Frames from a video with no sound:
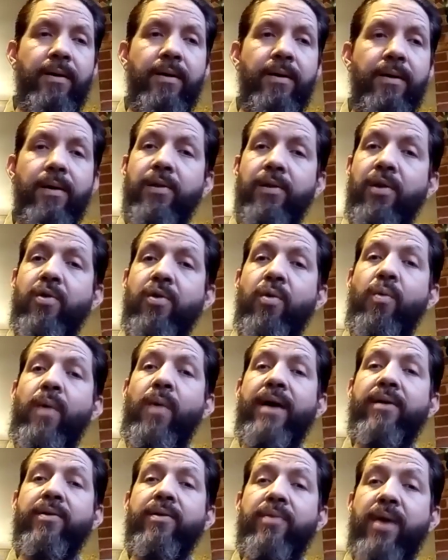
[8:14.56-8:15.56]
Our local
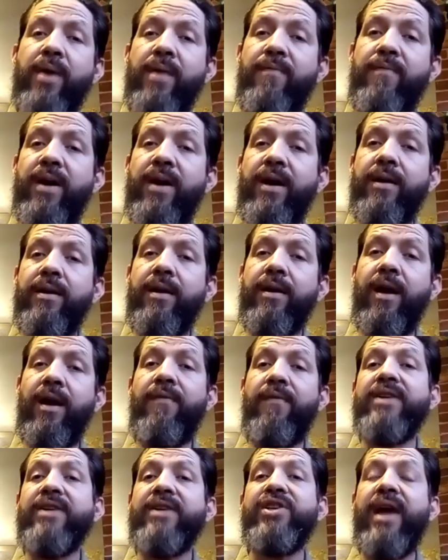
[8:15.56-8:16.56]
wild grapevine,
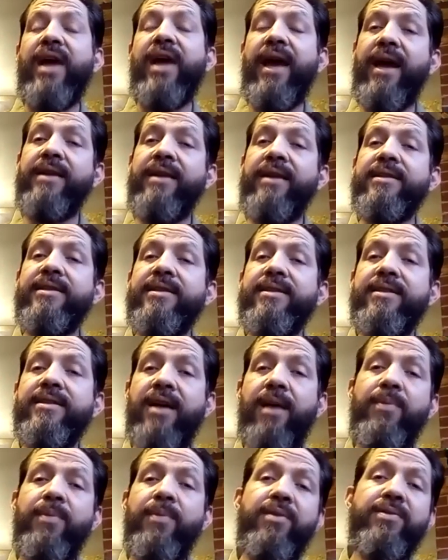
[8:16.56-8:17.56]
I've actually had to
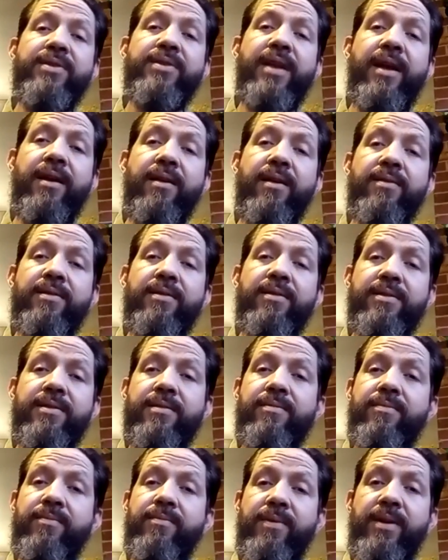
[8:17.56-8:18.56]
stop using that
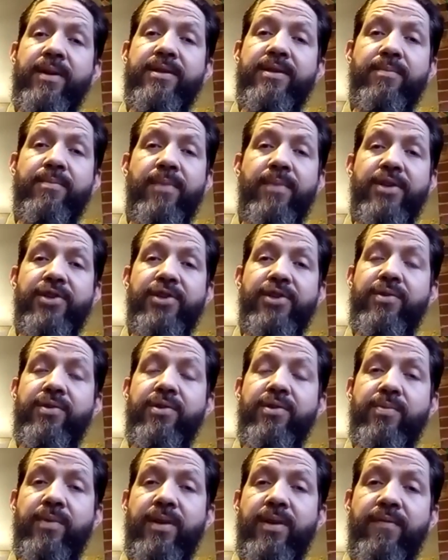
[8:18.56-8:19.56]
because we have some
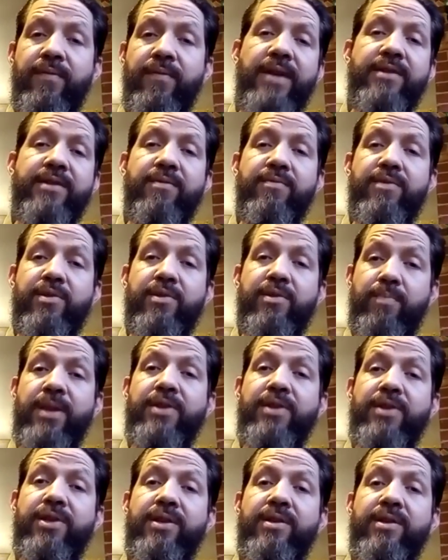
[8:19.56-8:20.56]
issues with invasive
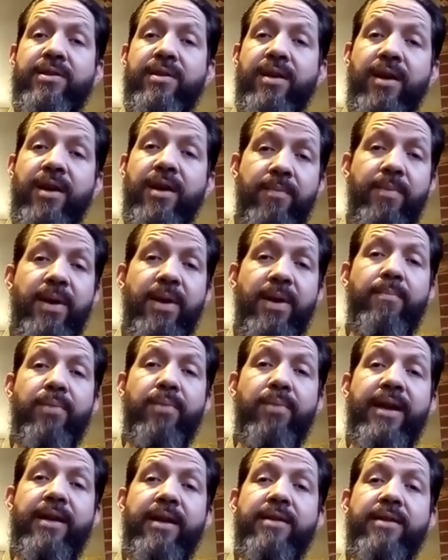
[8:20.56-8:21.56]
species beyond
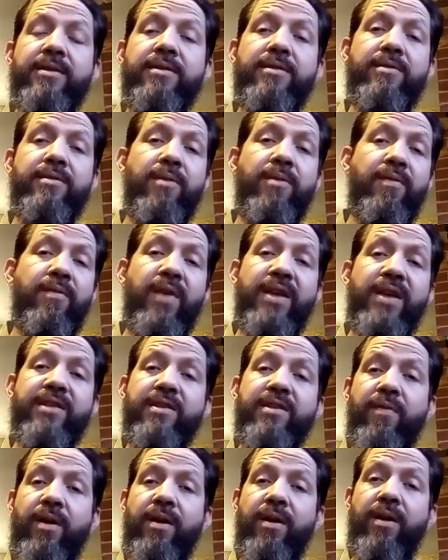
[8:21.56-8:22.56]
plants,
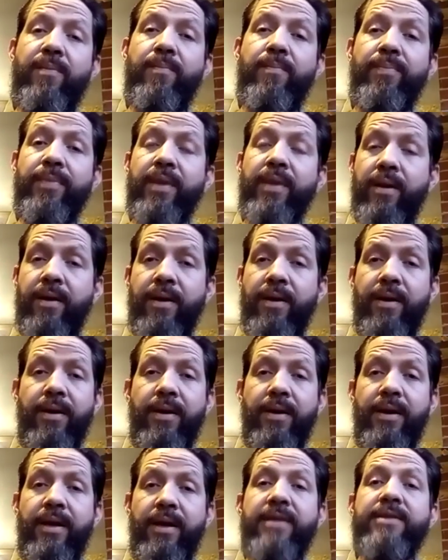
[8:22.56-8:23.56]
invasive
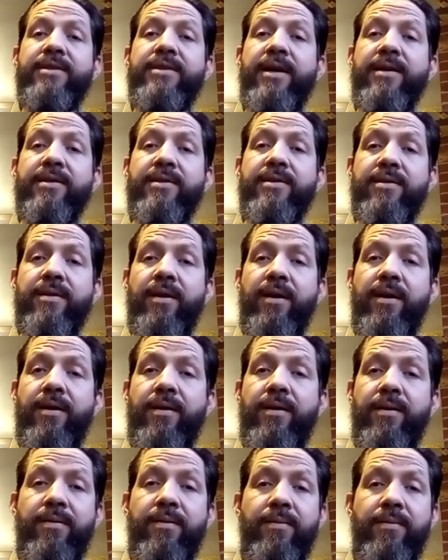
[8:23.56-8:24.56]
insects.
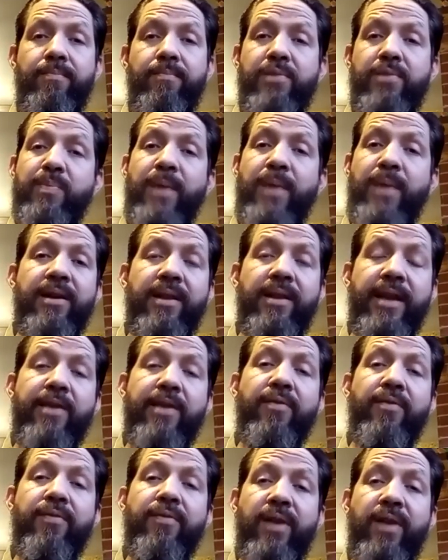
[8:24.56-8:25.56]
Spotted
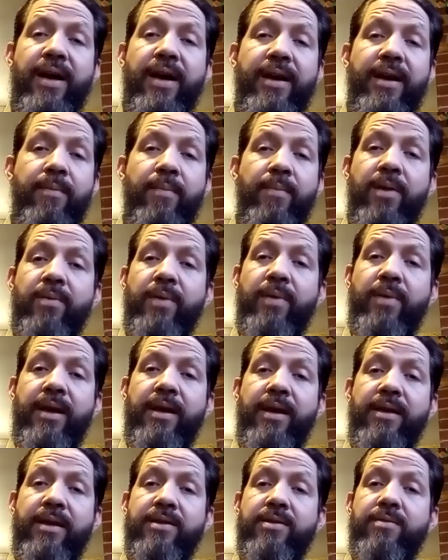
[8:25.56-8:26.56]
lanternfly down my way
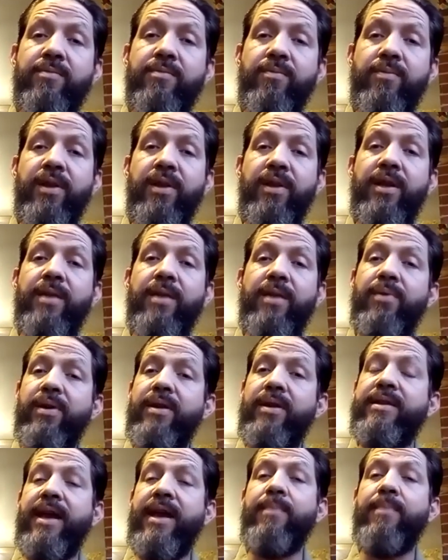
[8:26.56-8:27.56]
has really put a
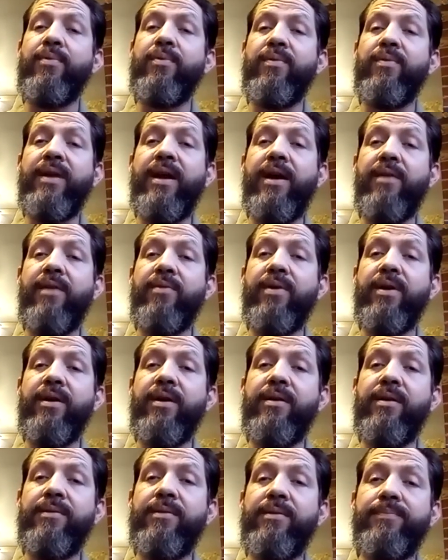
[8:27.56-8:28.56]
damper on gathering
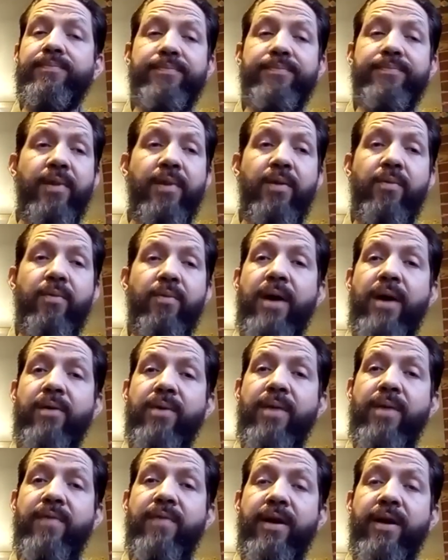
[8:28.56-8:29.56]
wild
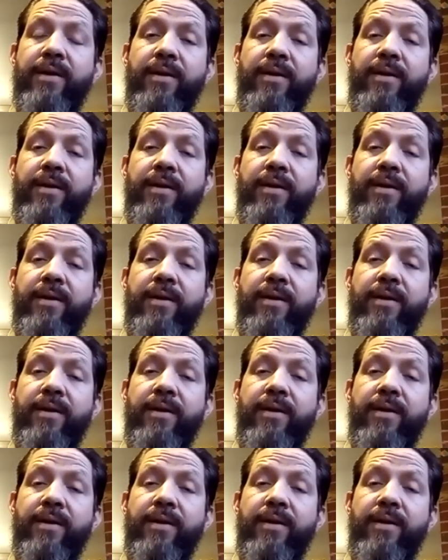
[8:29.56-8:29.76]
grapevine.